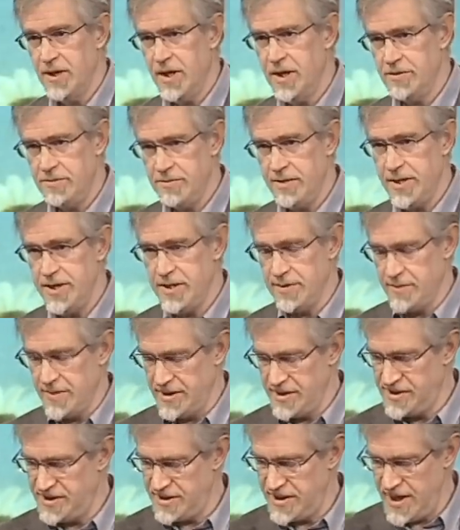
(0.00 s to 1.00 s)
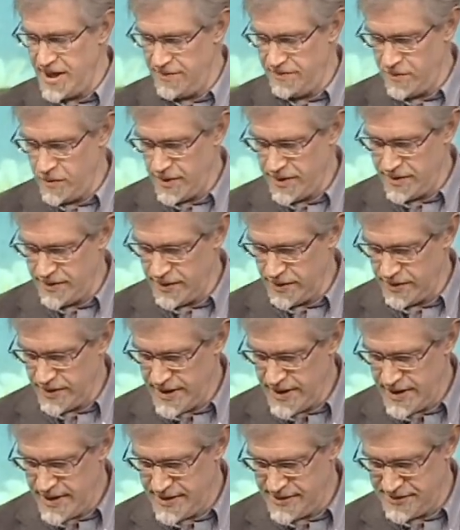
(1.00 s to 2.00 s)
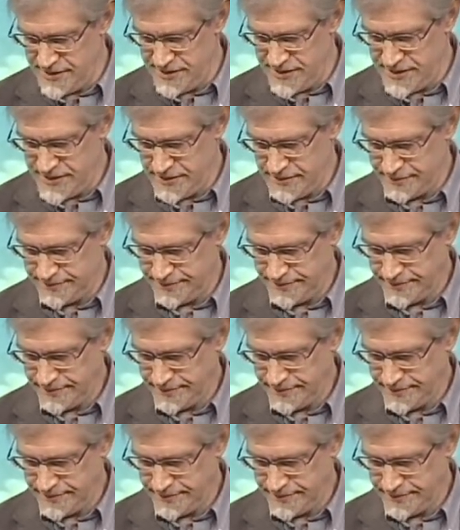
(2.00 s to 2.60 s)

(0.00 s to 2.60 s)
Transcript: of vitamins, even with little kids.